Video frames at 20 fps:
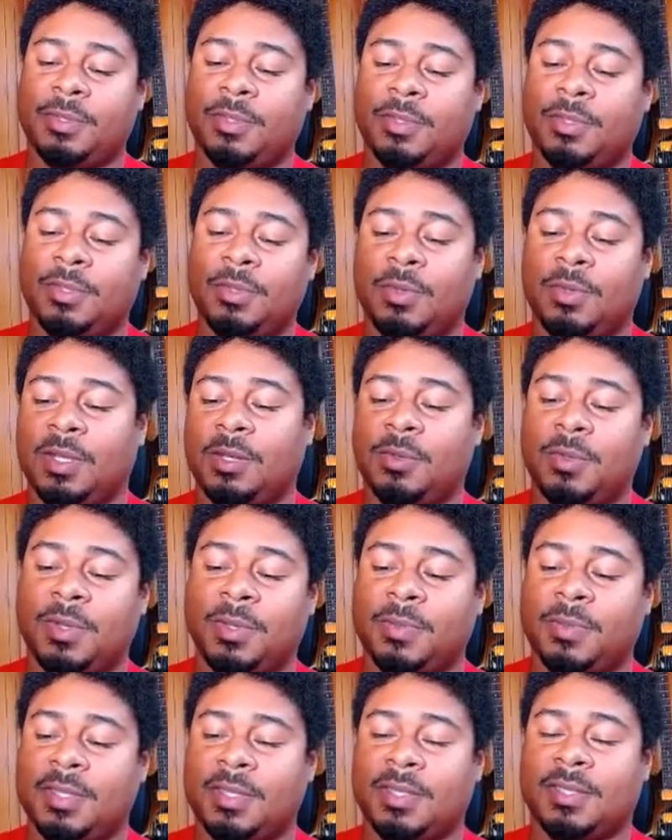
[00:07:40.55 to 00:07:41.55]
to
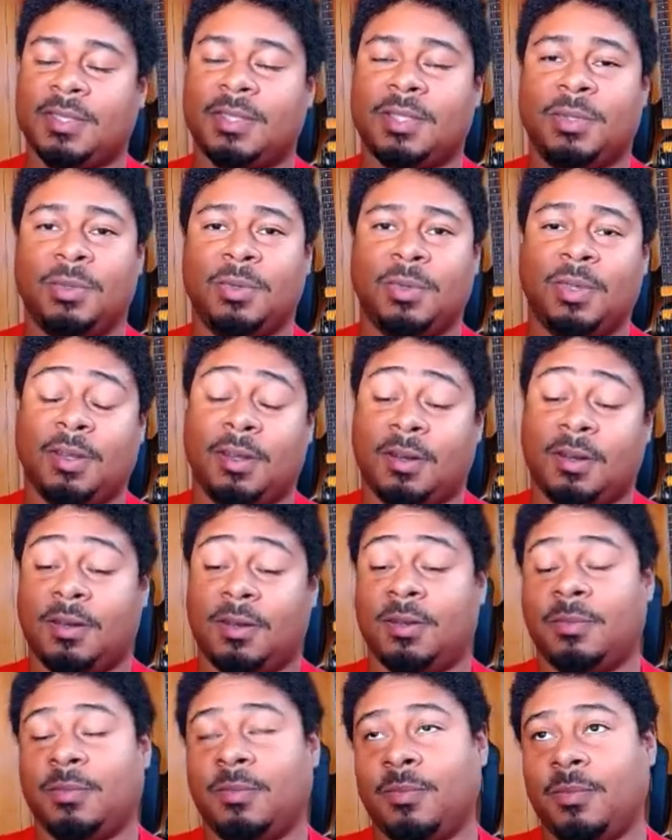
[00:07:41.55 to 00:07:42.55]
equip this to or